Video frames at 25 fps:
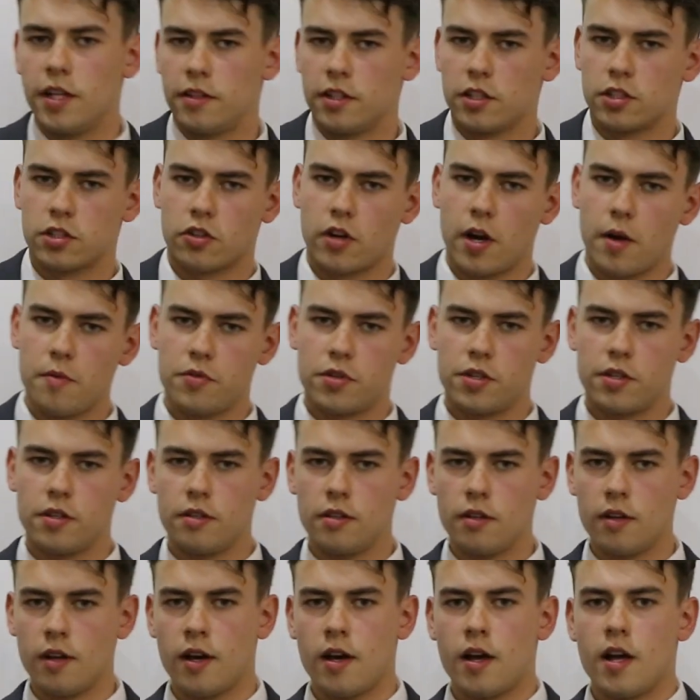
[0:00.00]
description
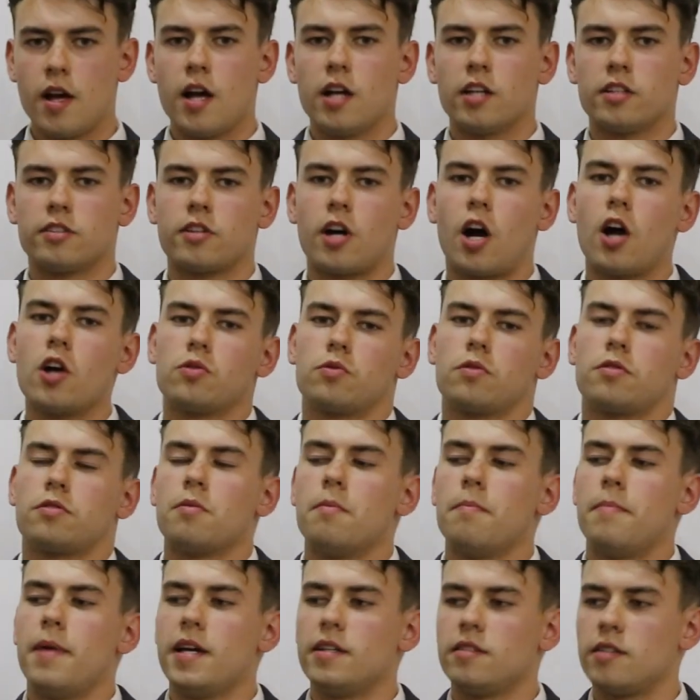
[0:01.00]
starts with some
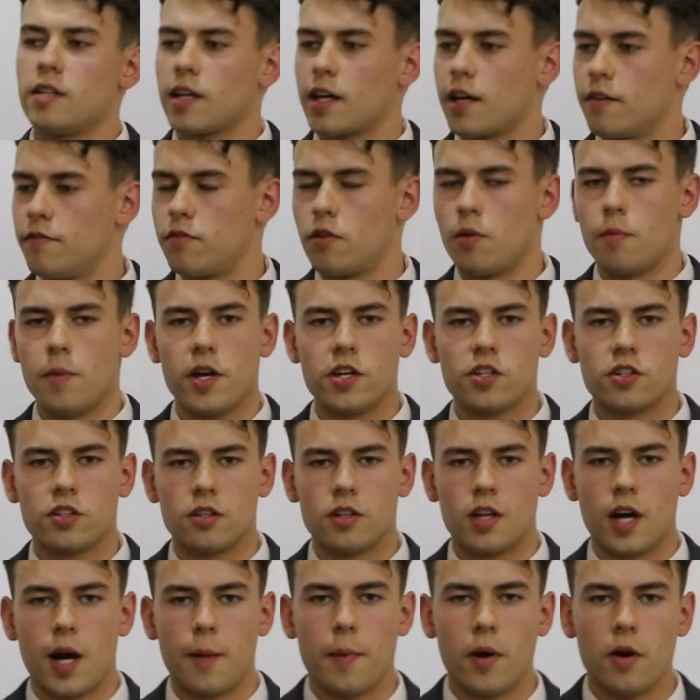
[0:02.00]
basic information
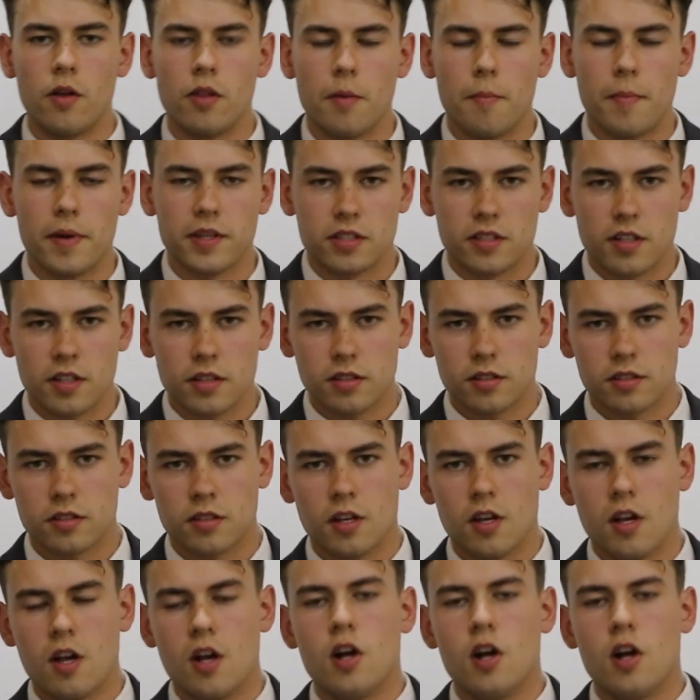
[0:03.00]
about the business.